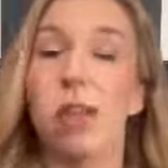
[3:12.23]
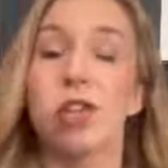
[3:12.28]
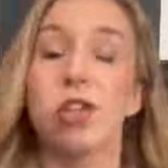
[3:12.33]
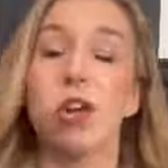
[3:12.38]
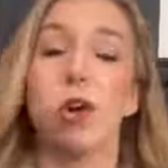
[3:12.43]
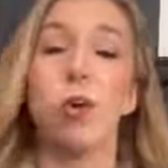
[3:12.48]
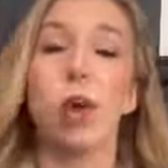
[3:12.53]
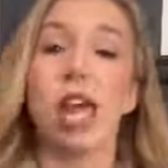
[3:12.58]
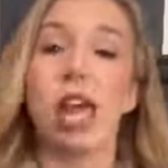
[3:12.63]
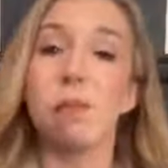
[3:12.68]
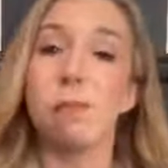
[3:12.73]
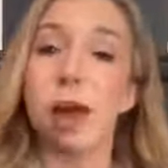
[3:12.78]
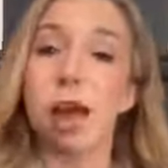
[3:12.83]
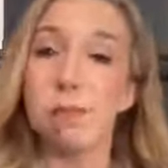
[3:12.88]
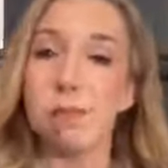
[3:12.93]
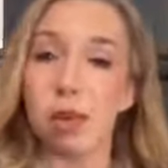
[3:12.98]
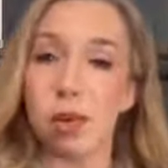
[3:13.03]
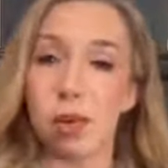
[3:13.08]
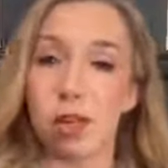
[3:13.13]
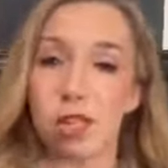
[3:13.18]
So in my
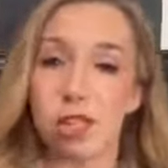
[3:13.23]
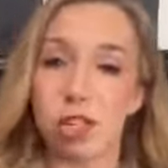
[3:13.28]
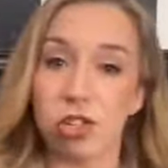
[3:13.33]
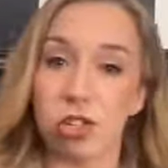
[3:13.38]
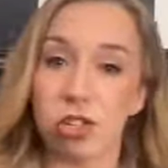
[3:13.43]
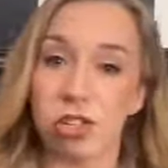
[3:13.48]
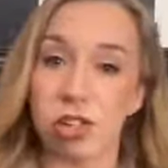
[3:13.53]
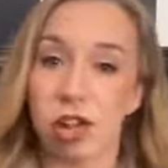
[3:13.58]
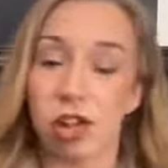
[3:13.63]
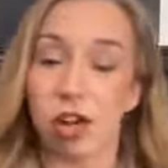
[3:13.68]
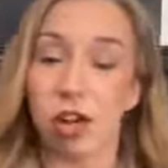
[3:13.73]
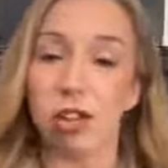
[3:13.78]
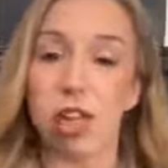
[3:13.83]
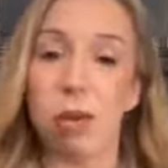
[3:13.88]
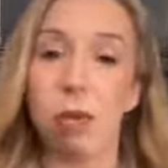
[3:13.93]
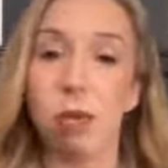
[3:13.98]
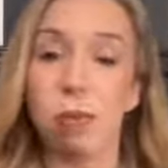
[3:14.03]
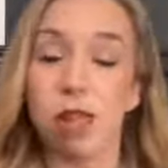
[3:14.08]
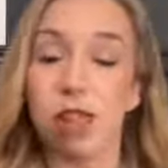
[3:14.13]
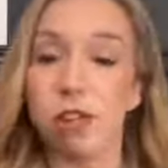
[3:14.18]
Meet with Teacher Center,
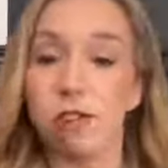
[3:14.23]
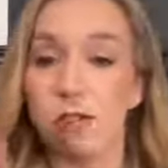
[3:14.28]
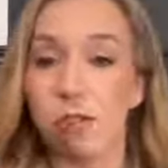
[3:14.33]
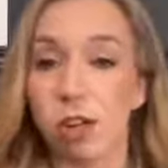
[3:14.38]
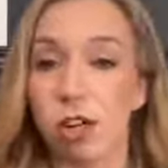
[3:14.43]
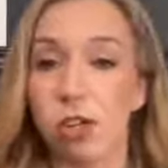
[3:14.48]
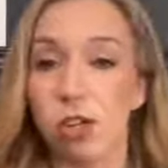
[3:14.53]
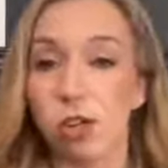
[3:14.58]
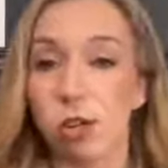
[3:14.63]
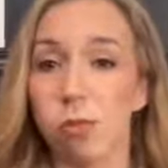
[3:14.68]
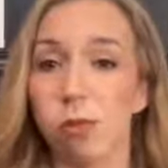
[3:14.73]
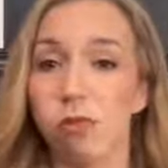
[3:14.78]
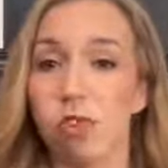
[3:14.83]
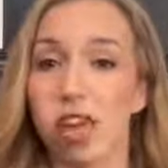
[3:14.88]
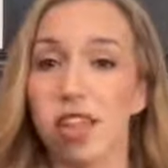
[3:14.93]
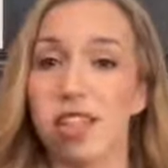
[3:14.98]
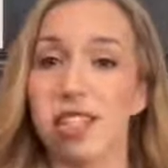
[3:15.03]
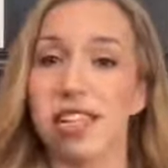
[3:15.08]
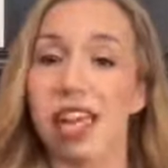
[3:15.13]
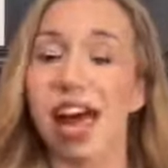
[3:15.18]
they will be the first group of
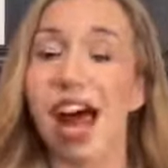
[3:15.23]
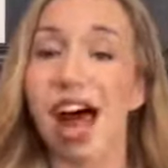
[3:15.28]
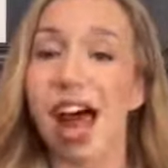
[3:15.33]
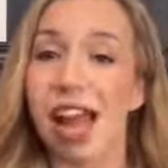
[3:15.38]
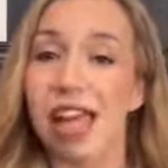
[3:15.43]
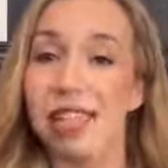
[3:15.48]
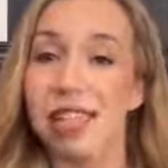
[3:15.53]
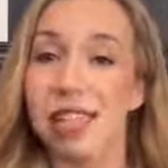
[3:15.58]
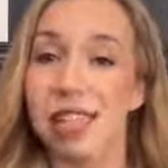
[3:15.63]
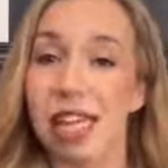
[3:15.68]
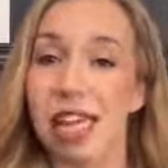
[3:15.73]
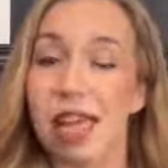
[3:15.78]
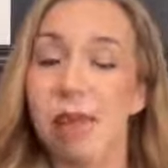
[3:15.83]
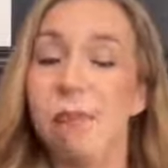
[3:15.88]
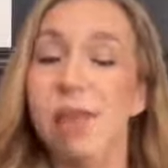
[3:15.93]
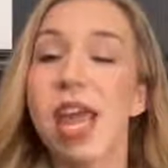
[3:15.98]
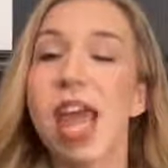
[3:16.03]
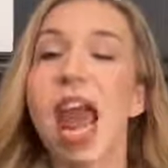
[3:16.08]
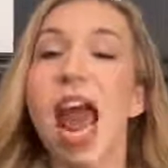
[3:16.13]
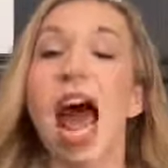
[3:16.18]
kids that I
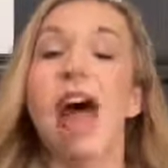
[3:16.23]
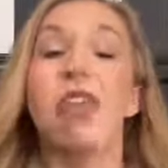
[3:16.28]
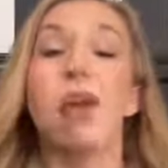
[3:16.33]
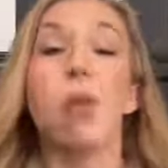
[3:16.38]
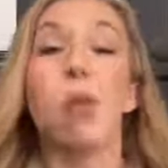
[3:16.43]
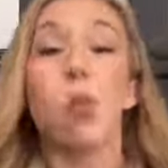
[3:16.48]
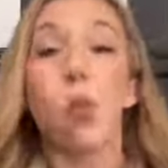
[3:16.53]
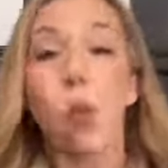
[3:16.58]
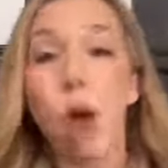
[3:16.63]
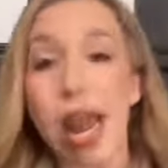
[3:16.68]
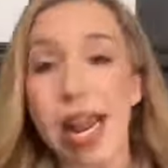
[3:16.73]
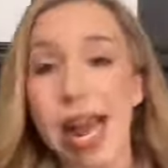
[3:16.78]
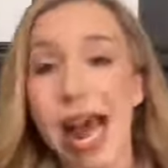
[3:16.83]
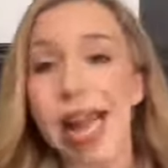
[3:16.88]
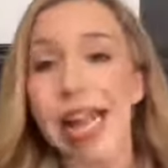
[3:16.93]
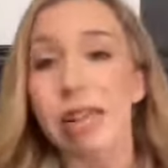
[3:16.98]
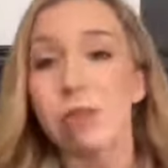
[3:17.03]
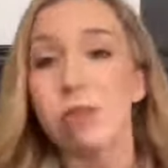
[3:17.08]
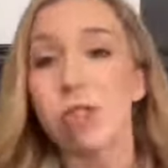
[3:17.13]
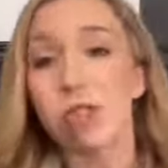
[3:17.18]
see, and then when
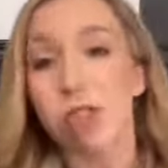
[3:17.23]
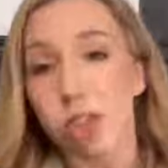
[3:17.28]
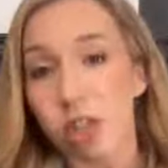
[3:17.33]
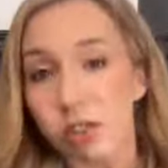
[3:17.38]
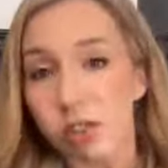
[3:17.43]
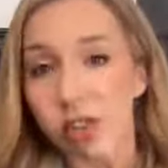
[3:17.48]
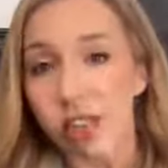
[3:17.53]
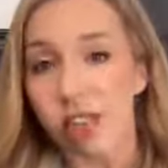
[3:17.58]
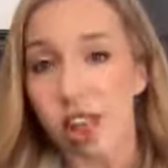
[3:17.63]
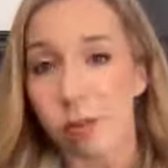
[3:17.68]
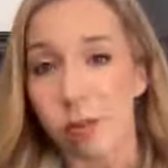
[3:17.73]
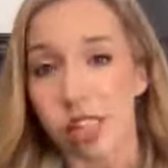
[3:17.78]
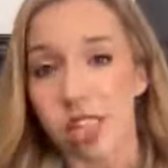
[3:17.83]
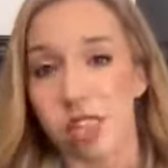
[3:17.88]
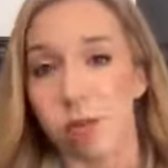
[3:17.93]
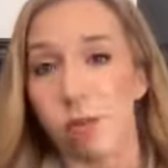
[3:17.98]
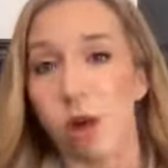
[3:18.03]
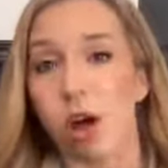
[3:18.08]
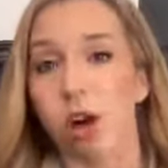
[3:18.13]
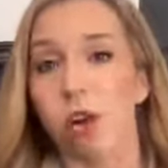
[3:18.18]
I am serving them in
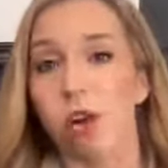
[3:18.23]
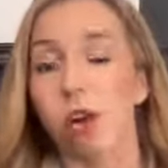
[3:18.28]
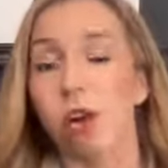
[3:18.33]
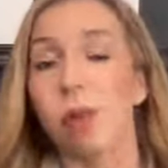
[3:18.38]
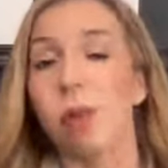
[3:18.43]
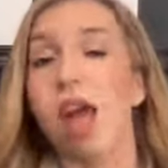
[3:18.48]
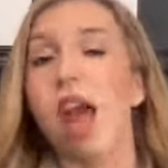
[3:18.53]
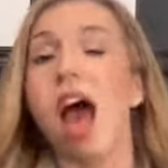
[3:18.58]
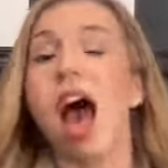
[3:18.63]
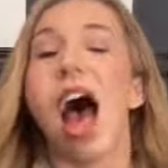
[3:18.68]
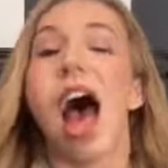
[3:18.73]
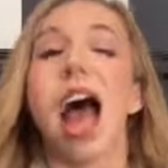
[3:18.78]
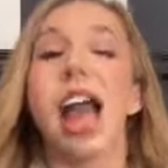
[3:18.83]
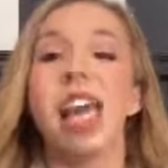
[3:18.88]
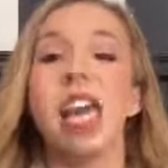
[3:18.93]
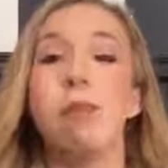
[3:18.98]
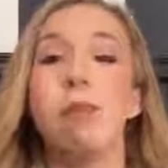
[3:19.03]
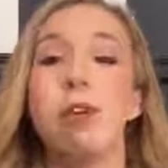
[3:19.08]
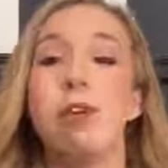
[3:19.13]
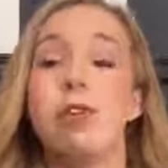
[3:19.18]
small group, I
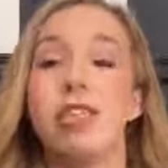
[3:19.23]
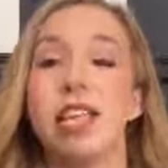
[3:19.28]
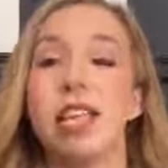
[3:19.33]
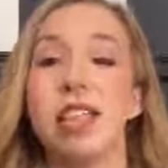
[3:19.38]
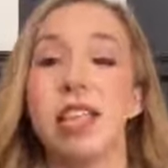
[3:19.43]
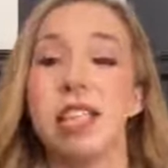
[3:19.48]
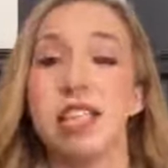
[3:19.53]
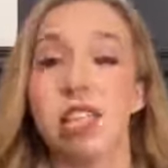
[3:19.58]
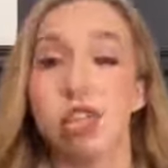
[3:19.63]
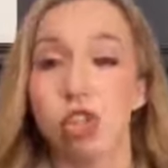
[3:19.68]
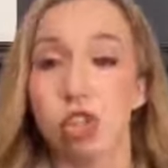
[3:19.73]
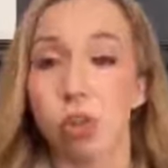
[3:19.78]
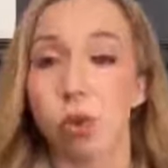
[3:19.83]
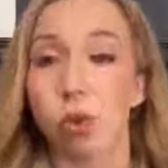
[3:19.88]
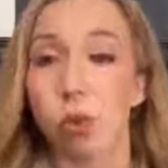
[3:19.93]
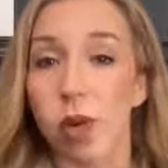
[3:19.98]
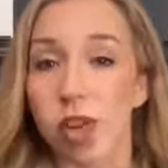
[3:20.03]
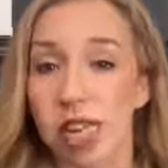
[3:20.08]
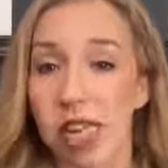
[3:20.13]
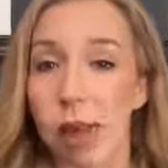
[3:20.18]
am using the
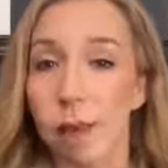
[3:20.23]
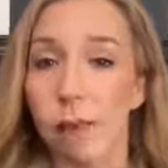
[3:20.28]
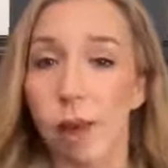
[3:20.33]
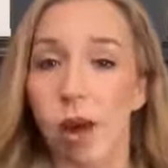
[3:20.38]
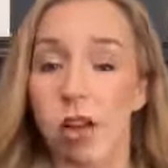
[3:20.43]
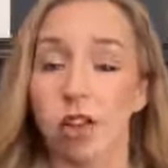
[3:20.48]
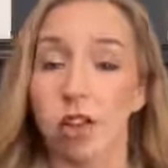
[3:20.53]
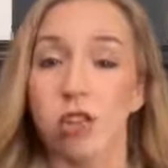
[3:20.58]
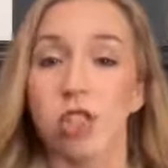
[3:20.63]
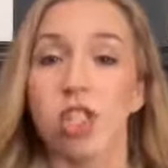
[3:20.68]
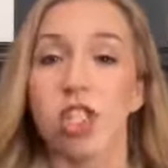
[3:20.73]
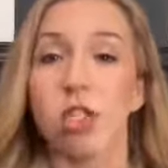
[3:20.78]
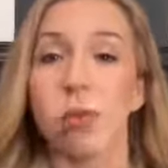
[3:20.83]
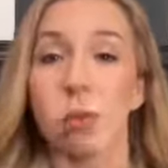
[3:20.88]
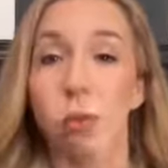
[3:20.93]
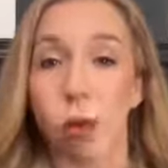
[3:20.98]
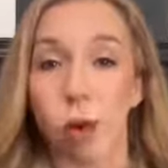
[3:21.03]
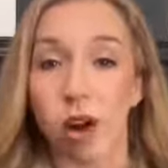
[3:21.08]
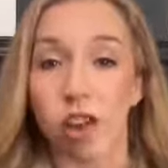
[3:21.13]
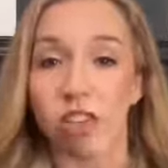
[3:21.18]
digital reading bundle to
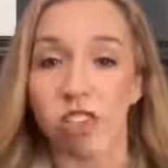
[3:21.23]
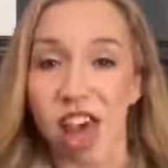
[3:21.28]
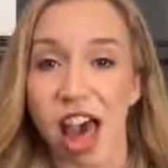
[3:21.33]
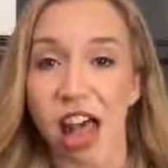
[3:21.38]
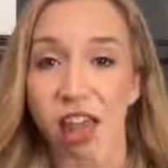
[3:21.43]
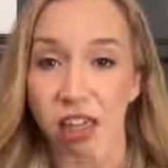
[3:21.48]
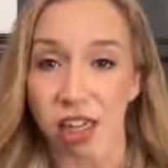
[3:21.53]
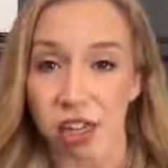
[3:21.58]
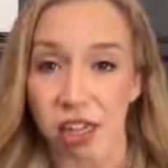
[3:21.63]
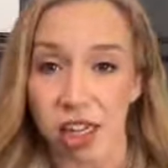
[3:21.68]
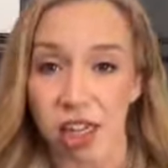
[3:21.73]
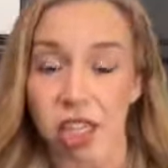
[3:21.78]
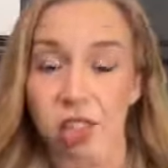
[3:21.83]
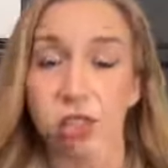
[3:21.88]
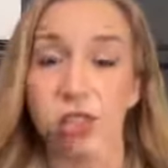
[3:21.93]
support that learning.